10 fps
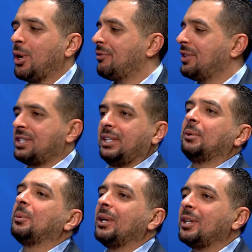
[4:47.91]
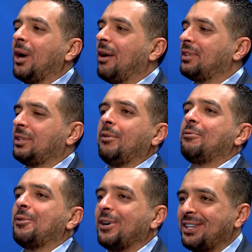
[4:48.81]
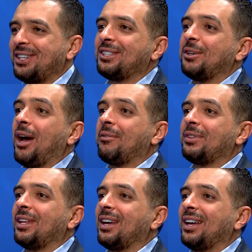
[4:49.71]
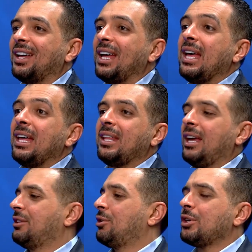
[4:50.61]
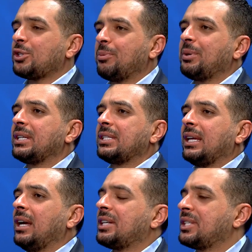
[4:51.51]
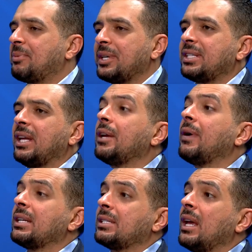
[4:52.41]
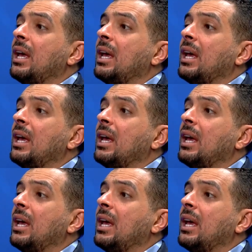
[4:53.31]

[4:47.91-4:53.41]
You have the thin one, you have the tough one, you have the enteroscopies, the ESPs, the EOS.